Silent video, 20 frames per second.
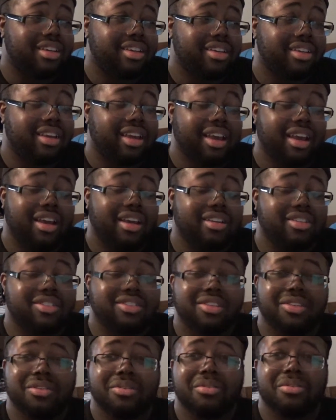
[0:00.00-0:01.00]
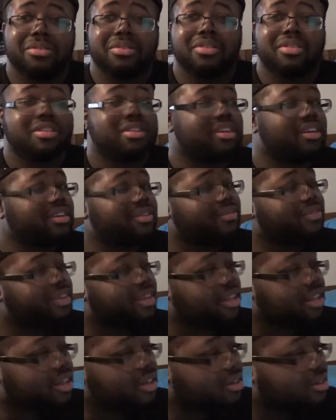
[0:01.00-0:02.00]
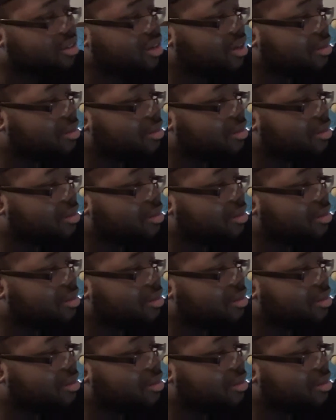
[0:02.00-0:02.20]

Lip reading: yeah, so good video